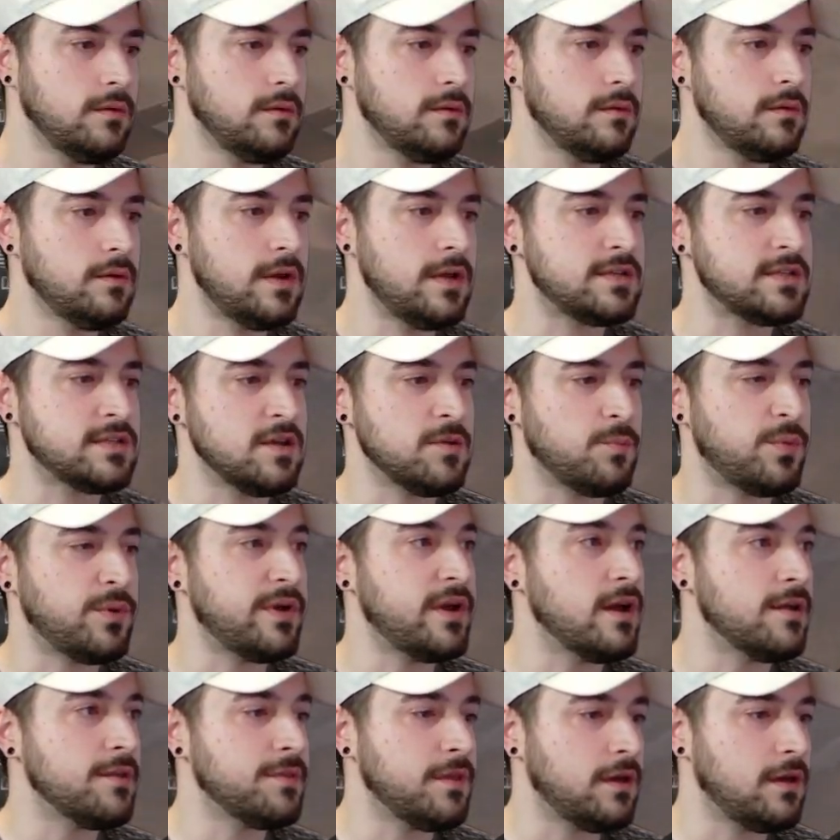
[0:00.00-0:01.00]
Next up we
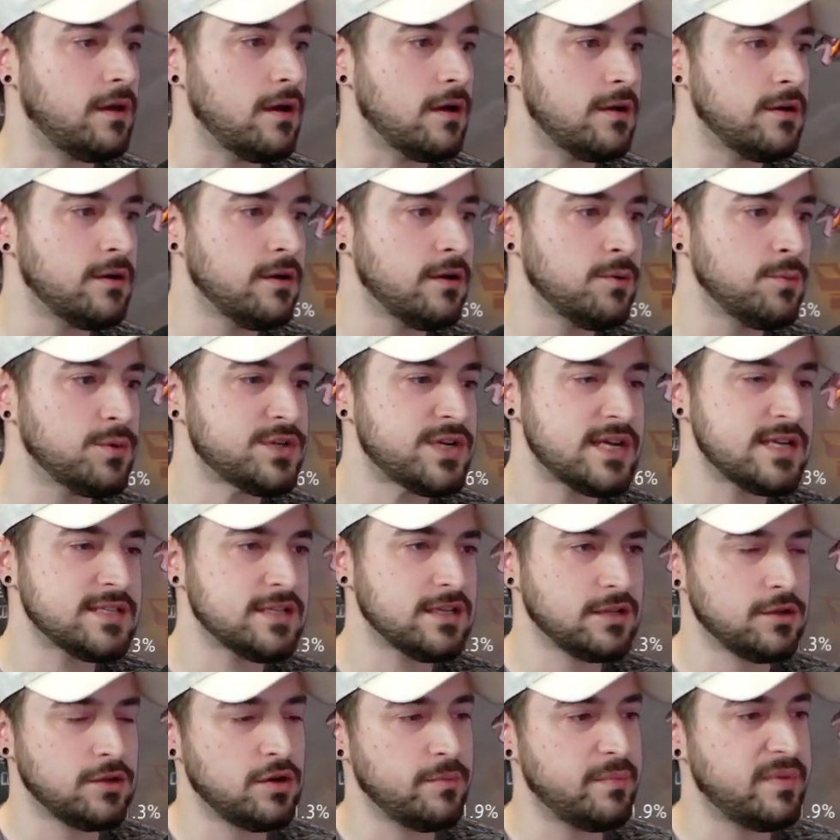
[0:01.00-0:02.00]
got the Gunner, which has a
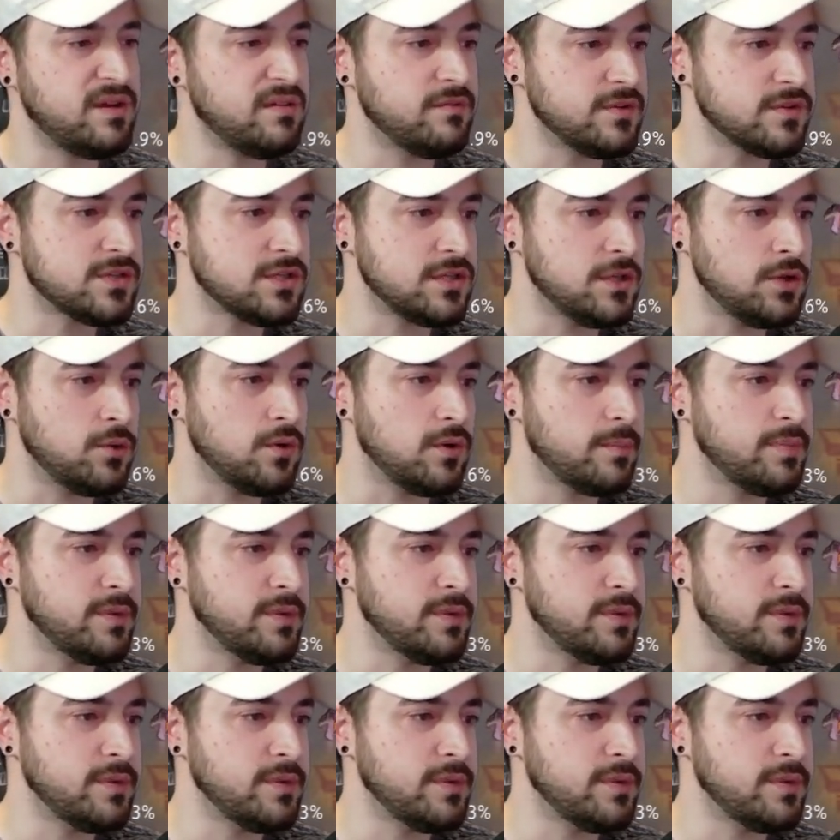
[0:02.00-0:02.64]
little bit of a slower